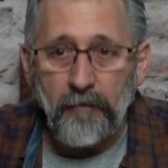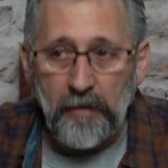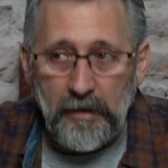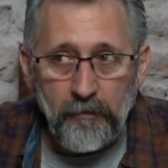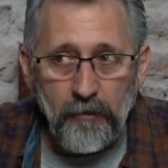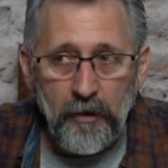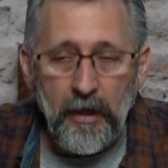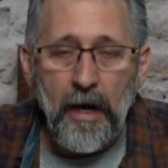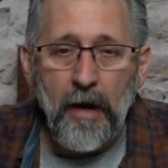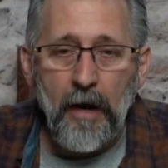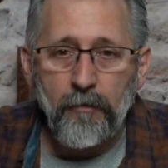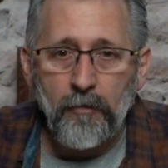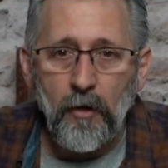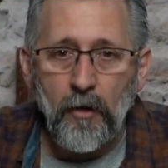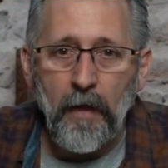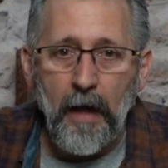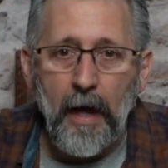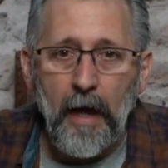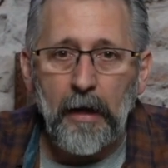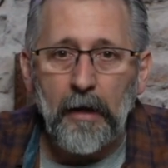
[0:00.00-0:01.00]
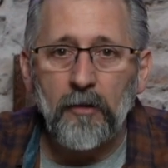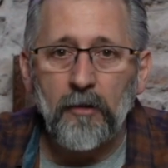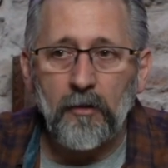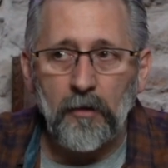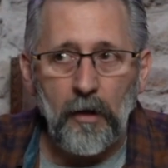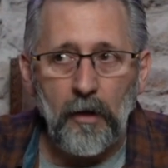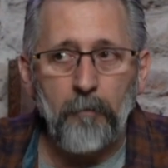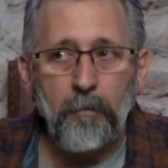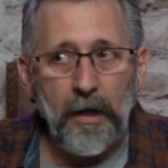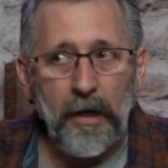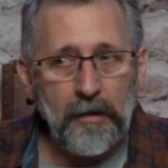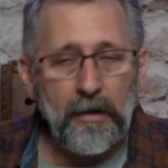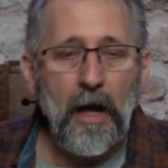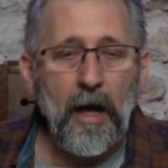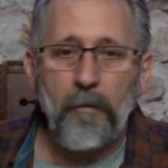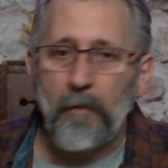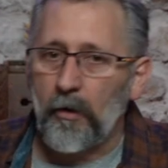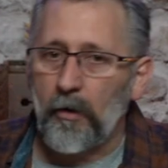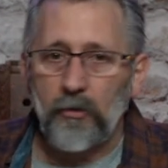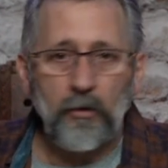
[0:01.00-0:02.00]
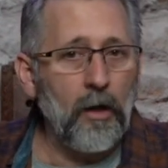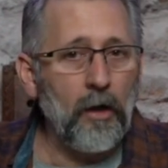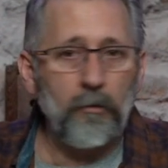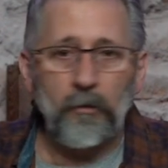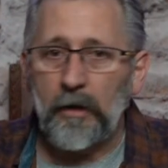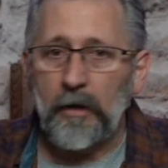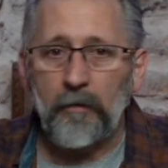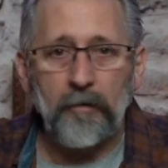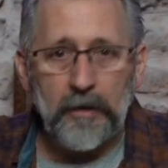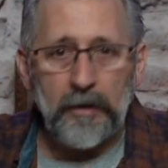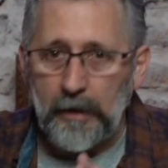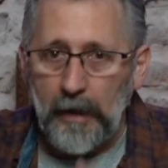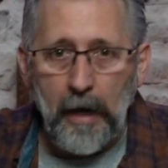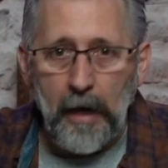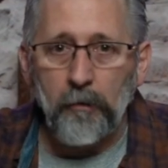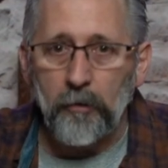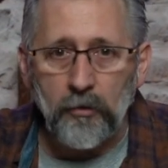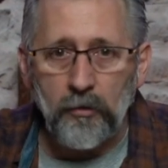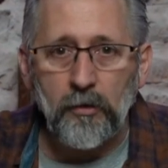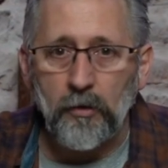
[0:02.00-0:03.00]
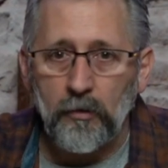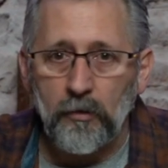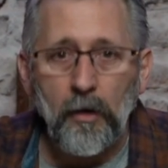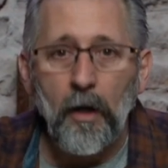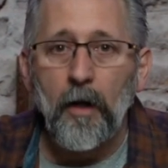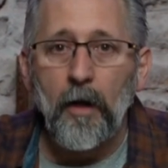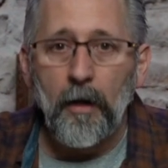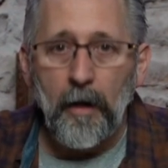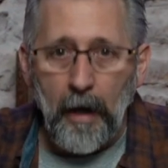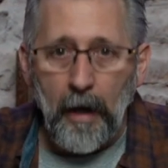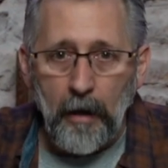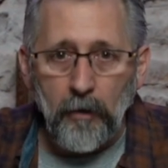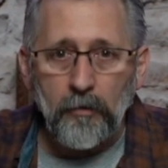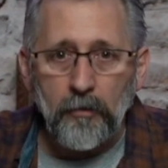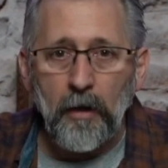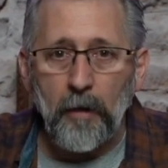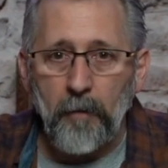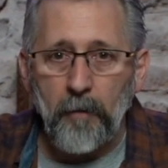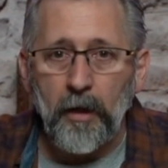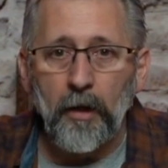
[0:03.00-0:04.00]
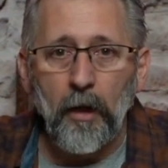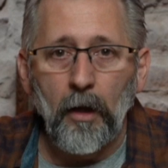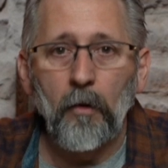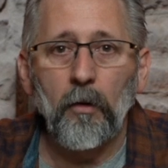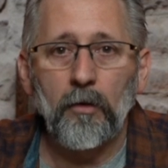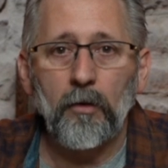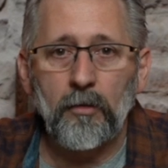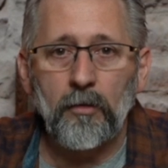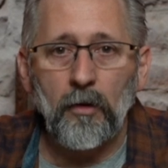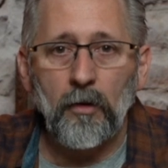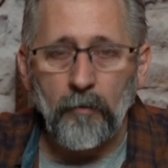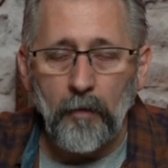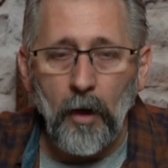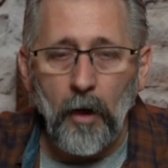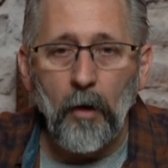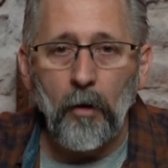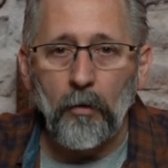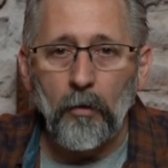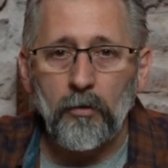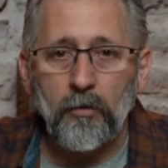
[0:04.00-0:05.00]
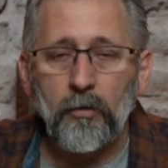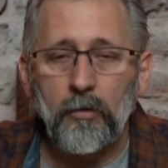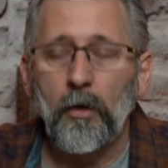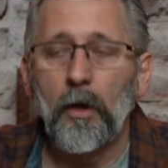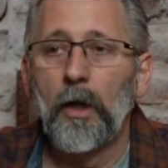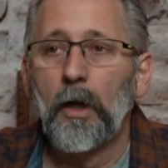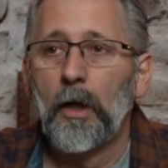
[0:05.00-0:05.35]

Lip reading: Even after that incident, by the time I was done with everything, I was at my lowest of lows.